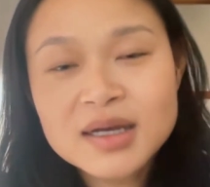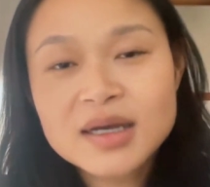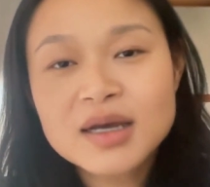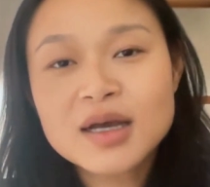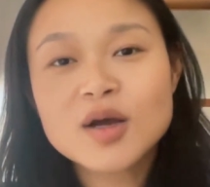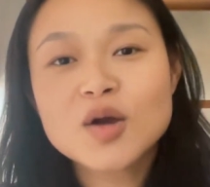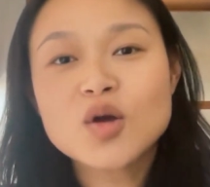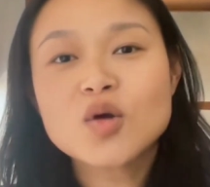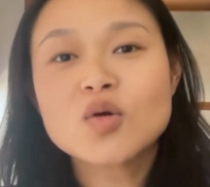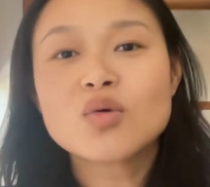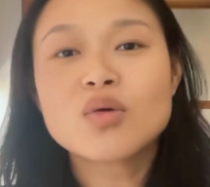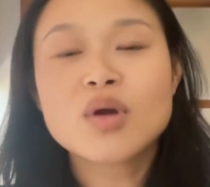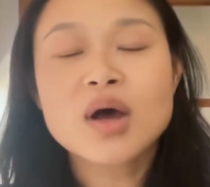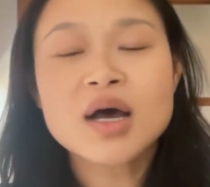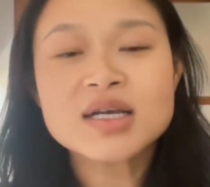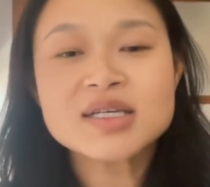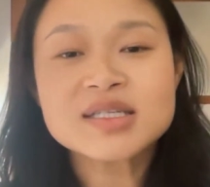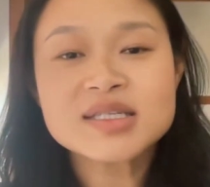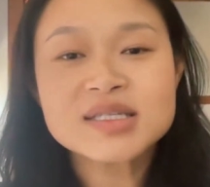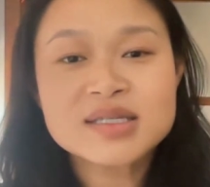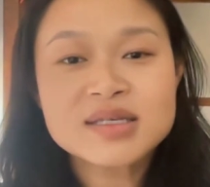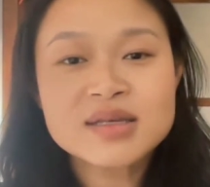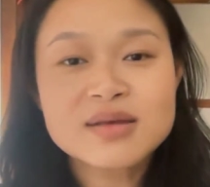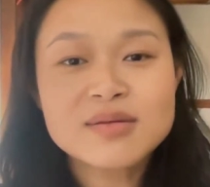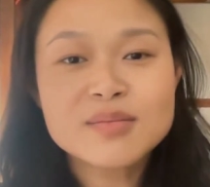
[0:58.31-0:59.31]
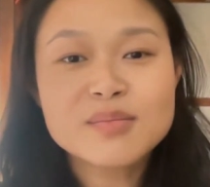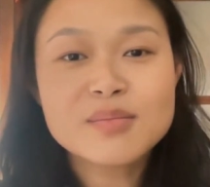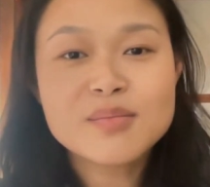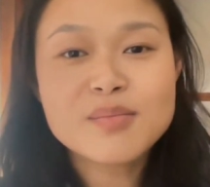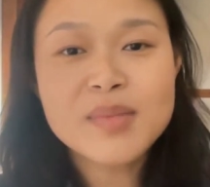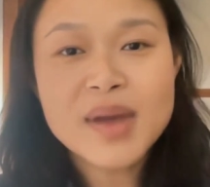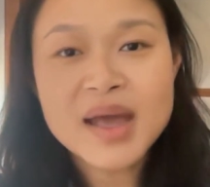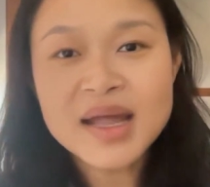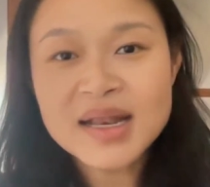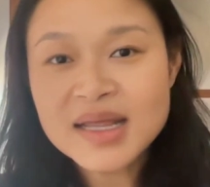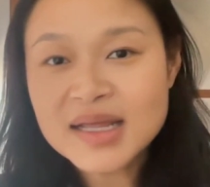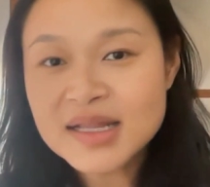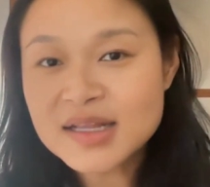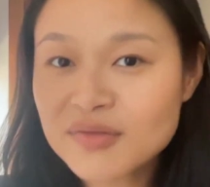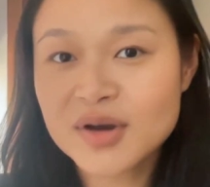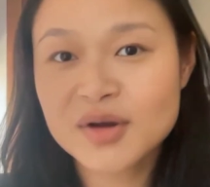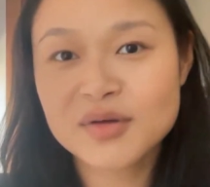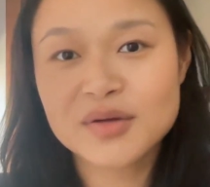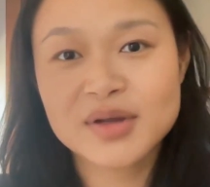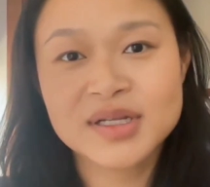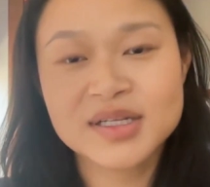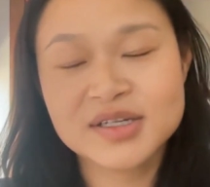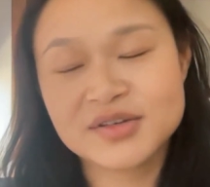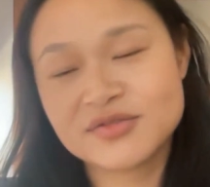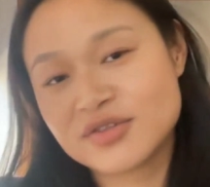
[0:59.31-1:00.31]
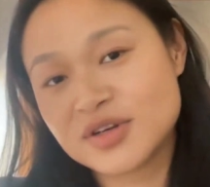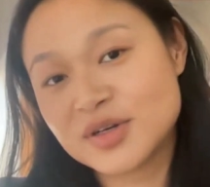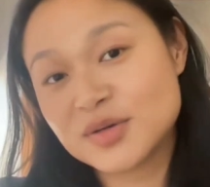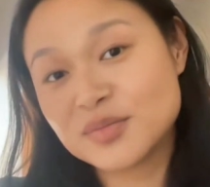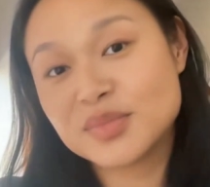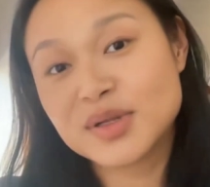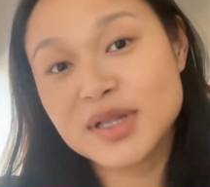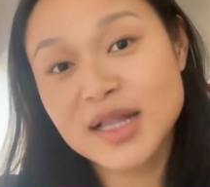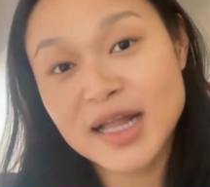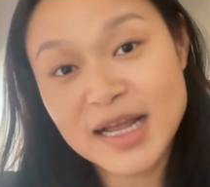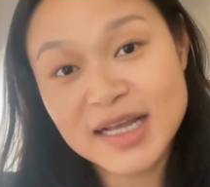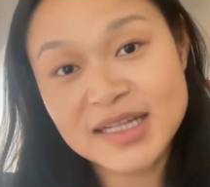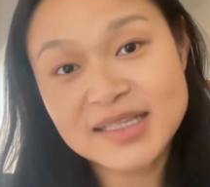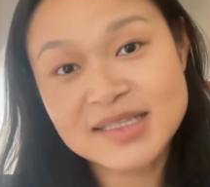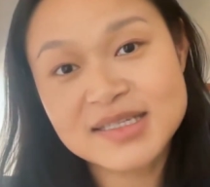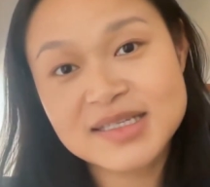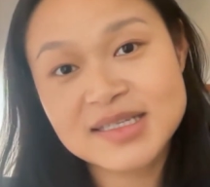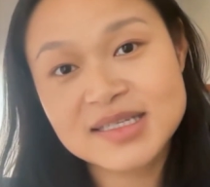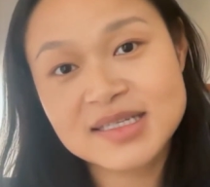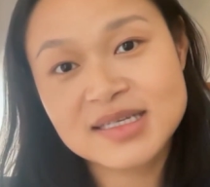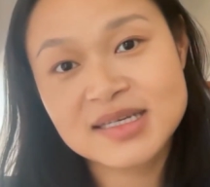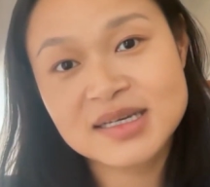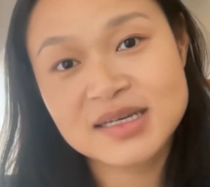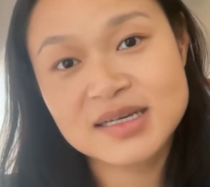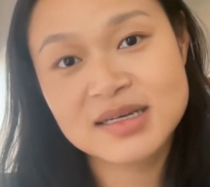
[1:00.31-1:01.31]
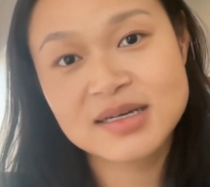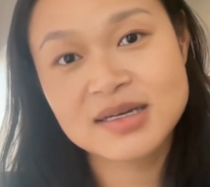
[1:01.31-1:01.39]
across many very different plants.